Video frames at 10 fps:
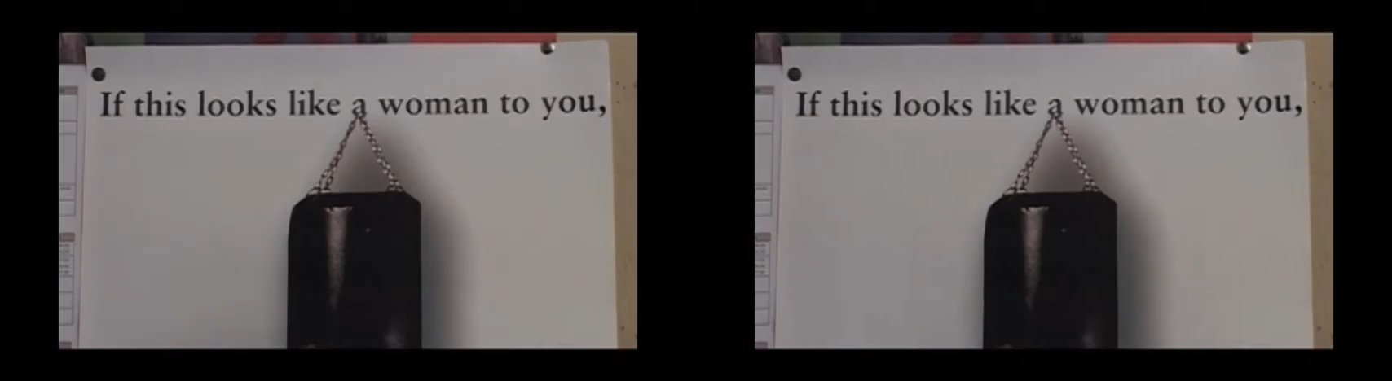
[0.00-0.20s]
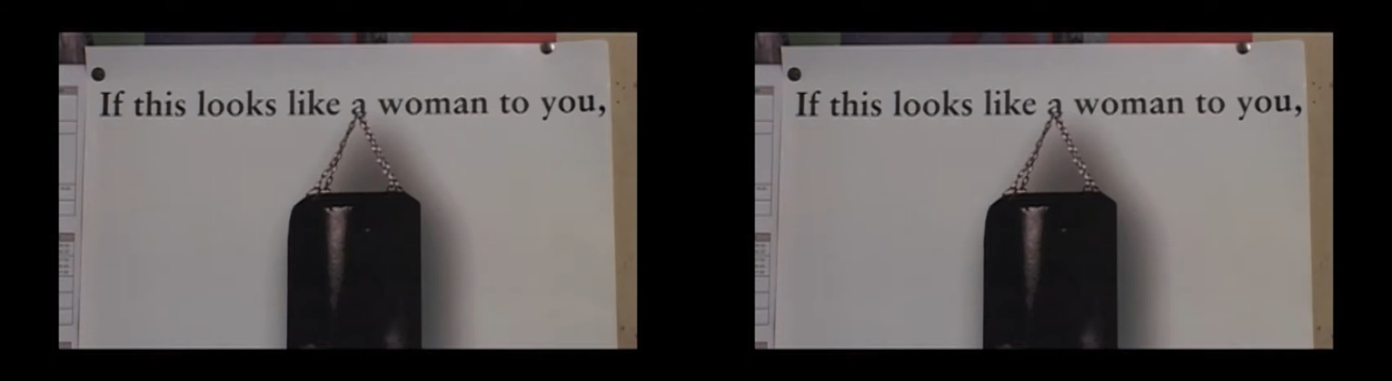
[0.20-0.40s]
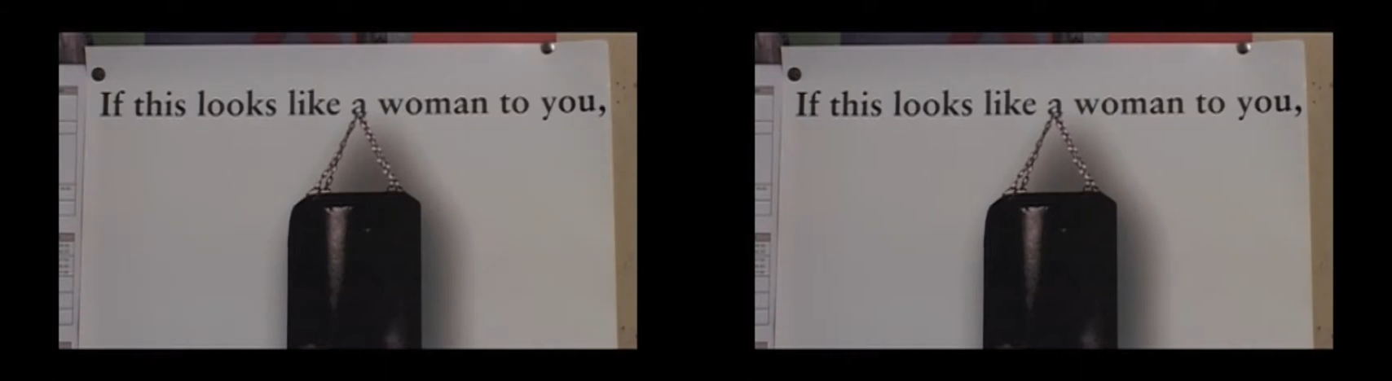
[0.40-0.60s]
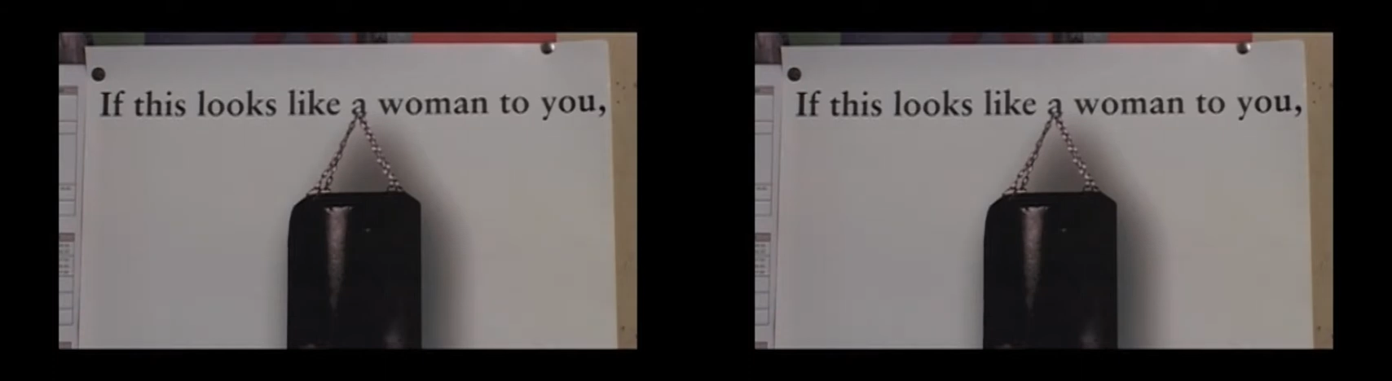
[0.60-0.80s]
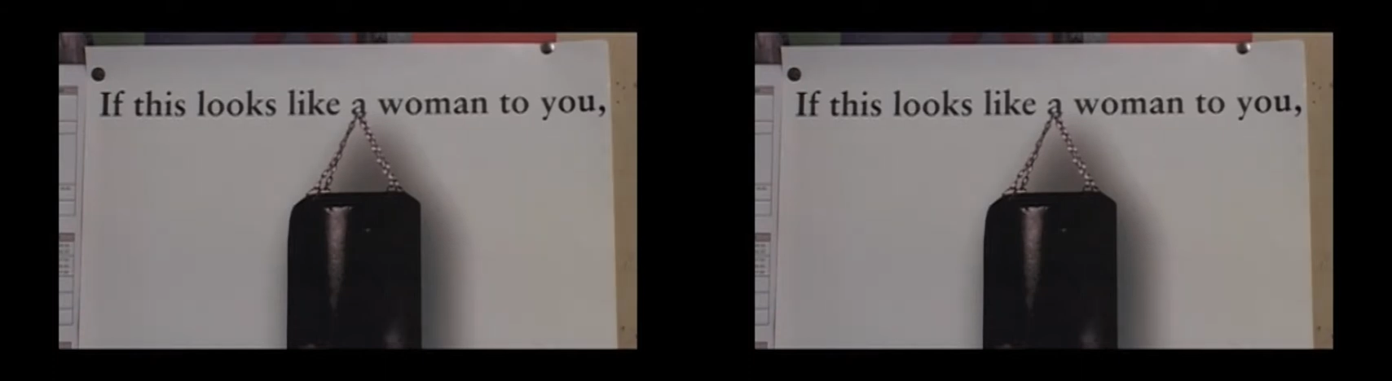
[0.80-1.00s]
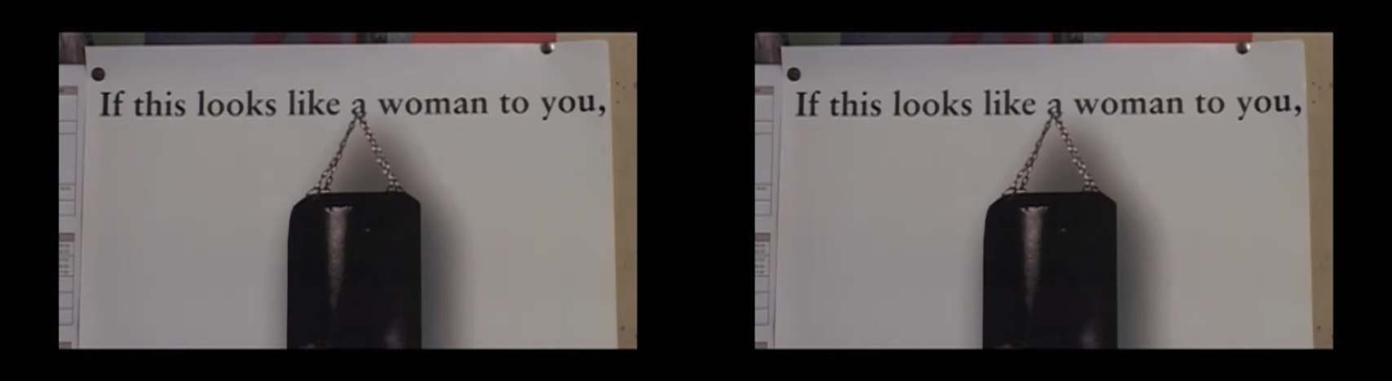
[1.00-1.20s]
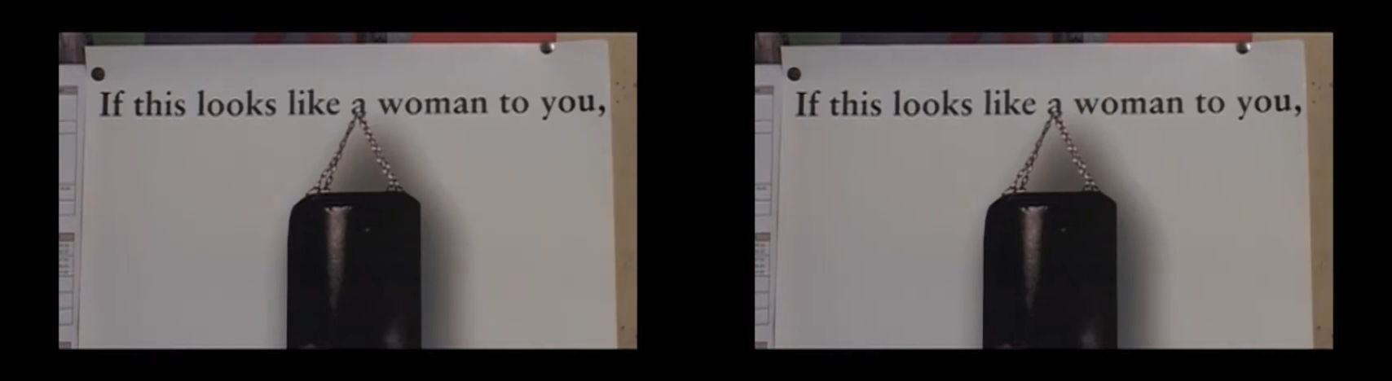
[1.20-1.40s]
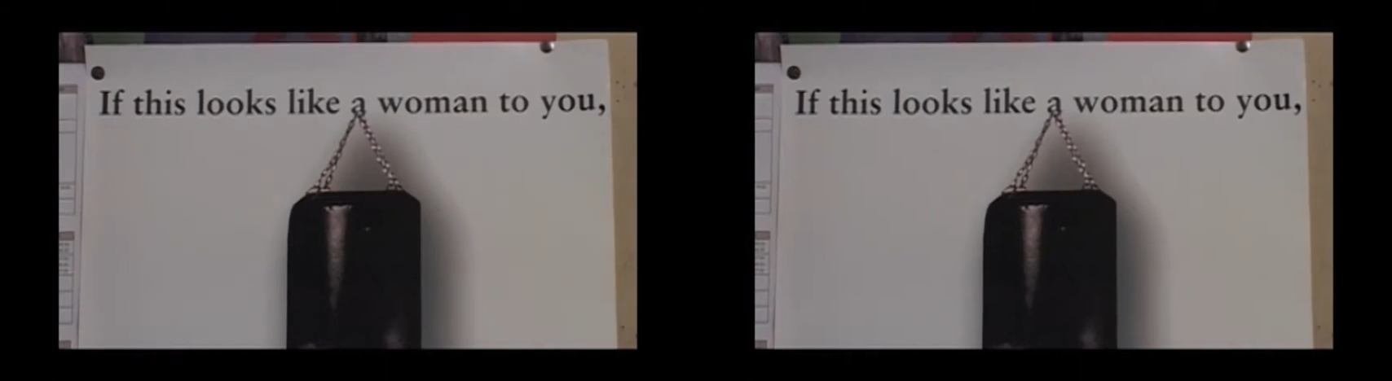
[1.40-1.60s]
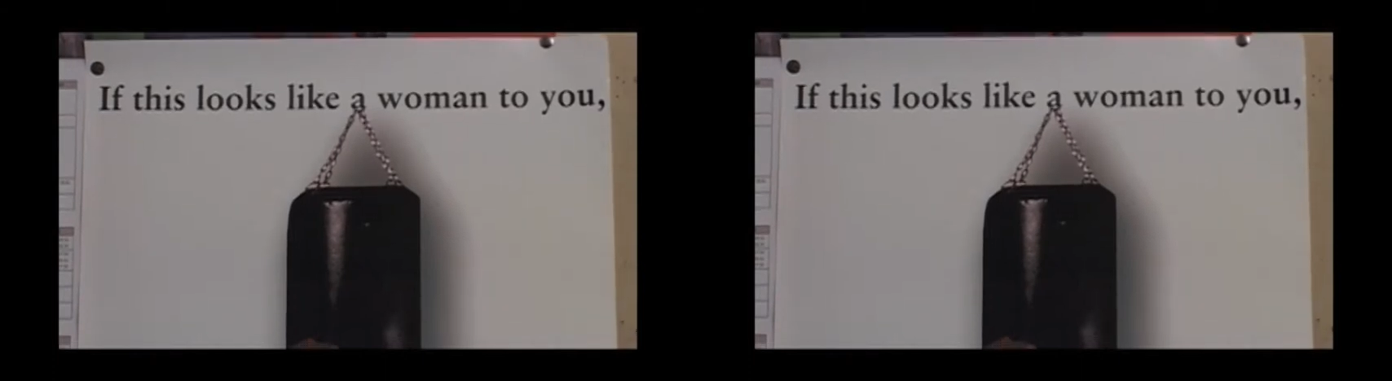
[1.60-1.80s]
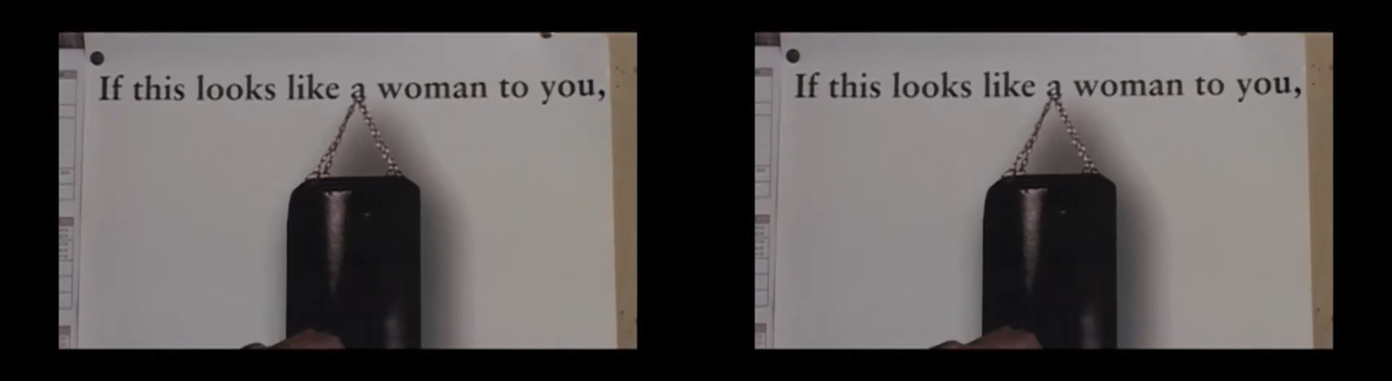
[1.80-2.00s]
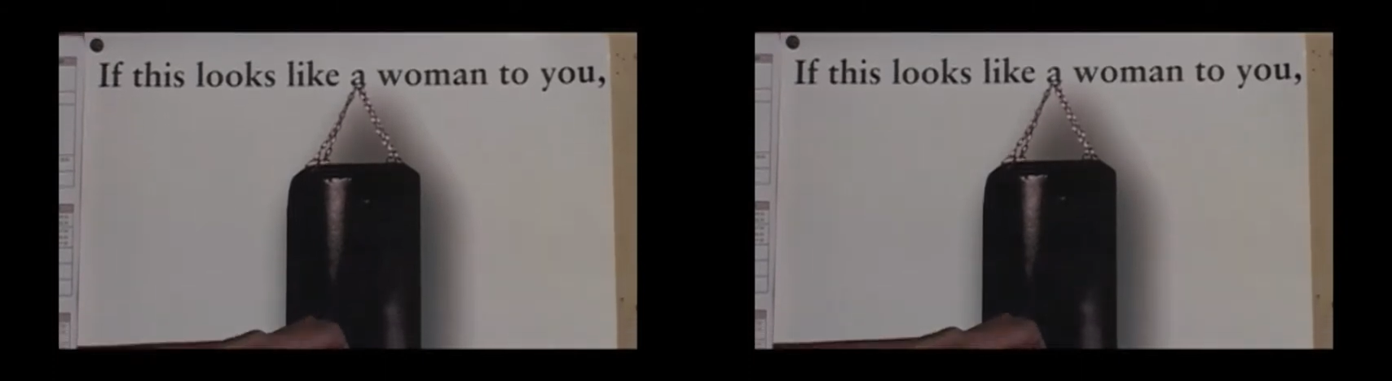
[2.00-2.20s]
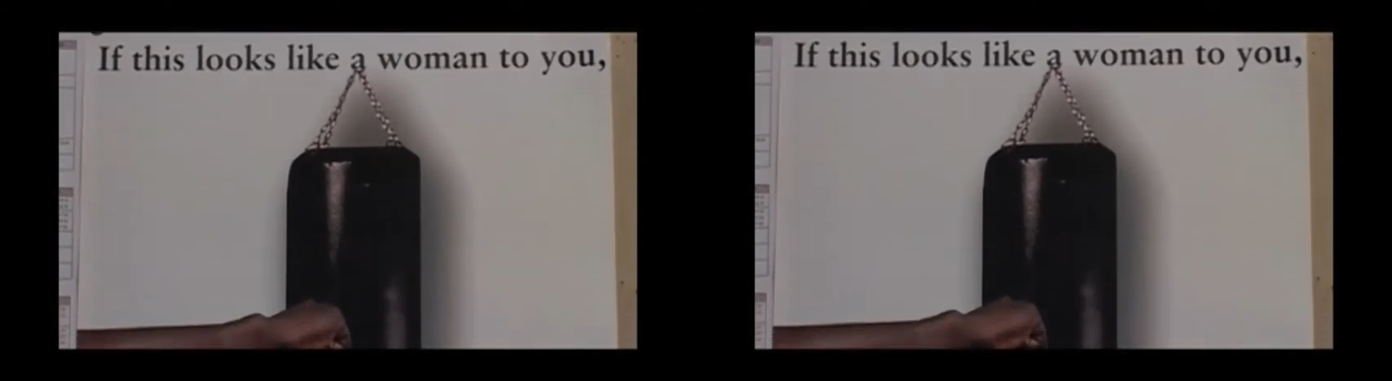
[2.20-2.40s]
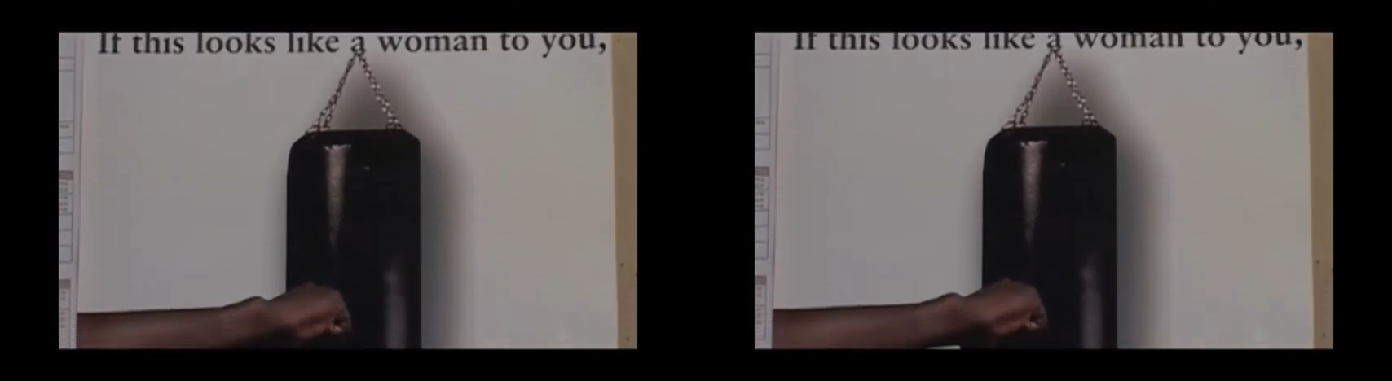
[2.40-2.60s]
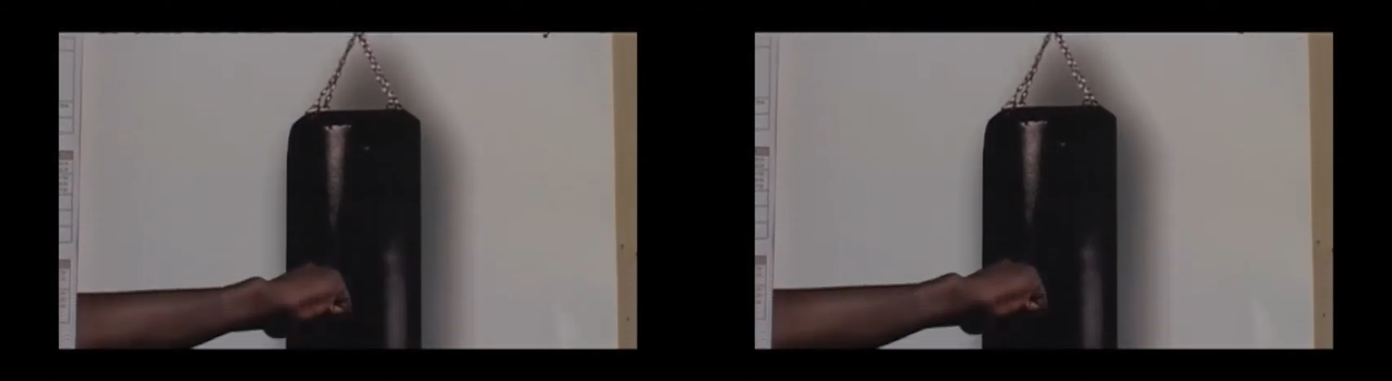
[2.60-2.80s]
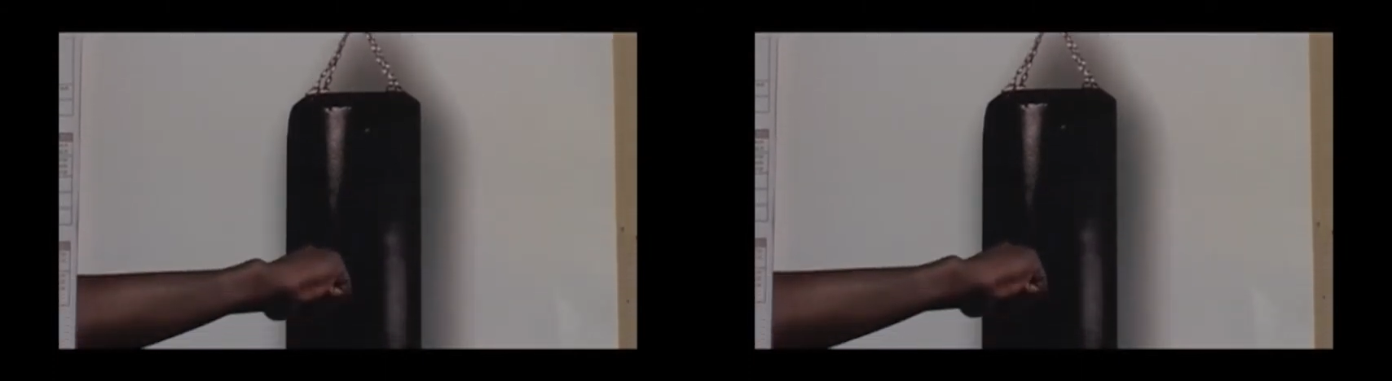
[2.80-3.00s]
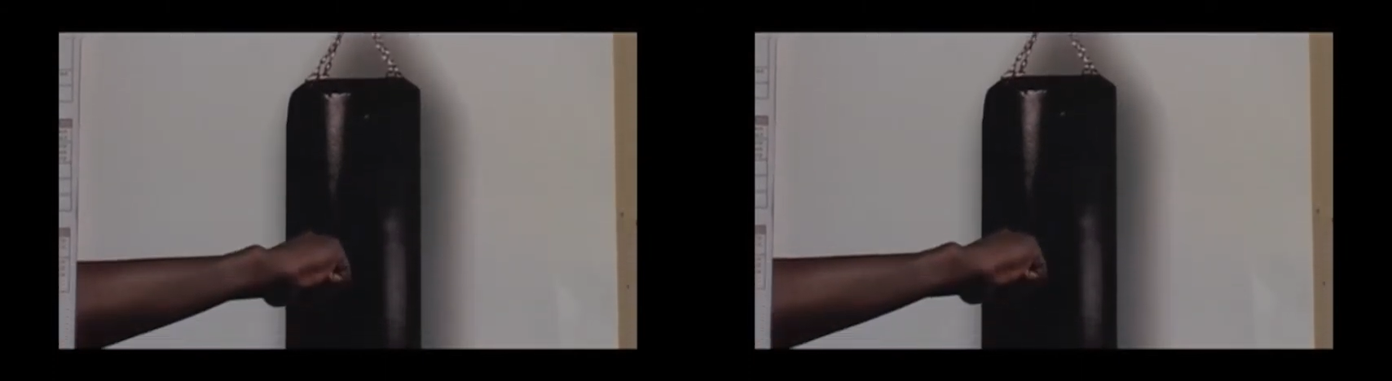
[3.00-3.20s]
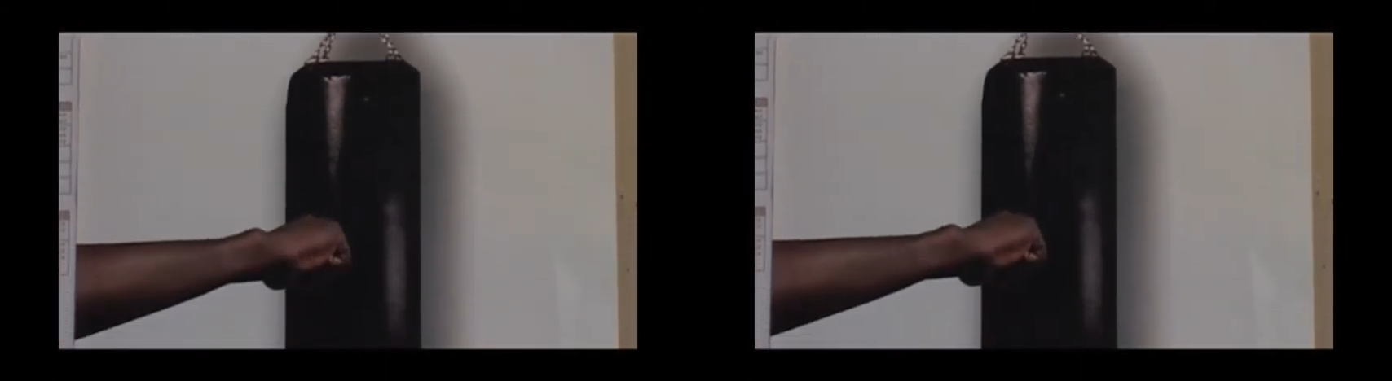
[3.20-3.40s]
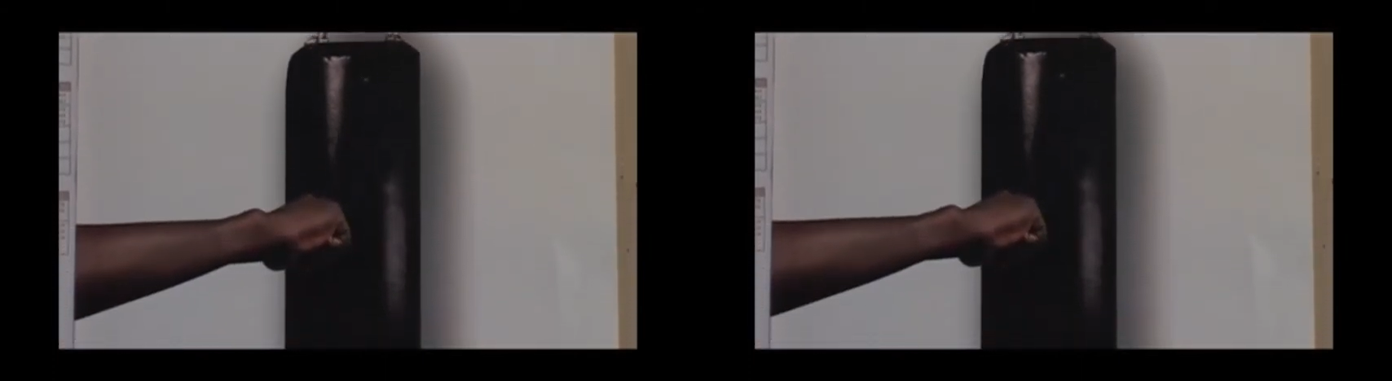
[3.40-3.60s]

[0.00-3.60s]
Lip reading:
(no speaker visible)